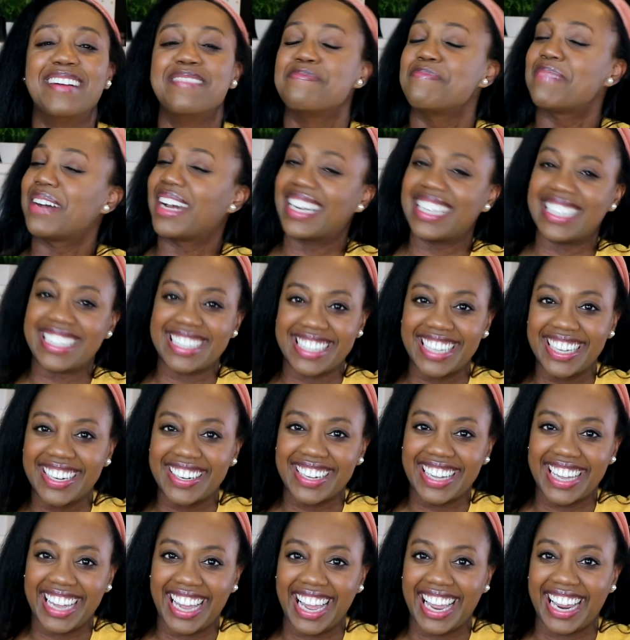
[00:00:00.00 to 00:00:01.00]
but it's
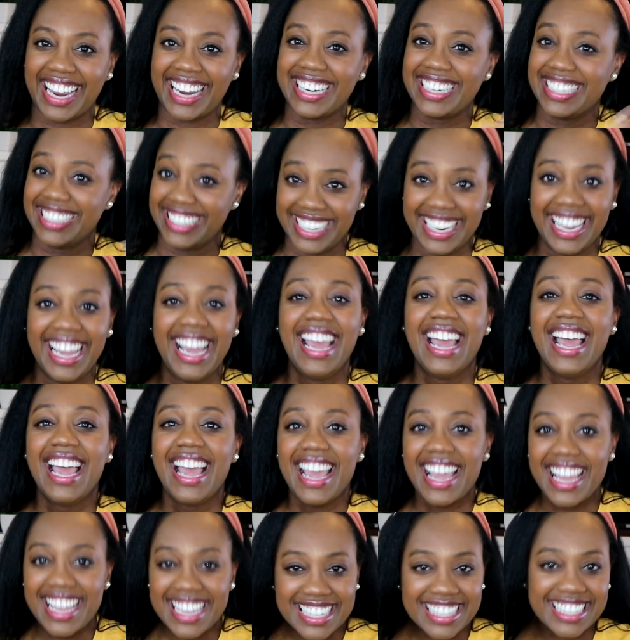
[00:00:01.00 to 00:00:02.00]
okay
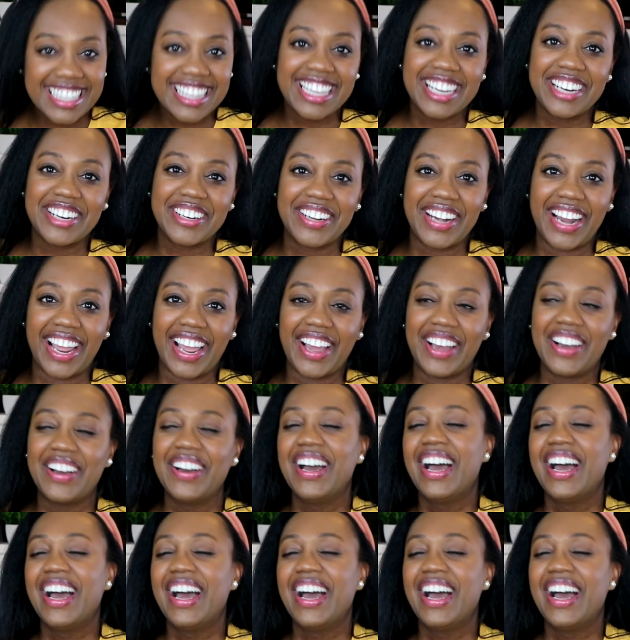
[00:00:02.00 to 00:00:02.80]
it's there now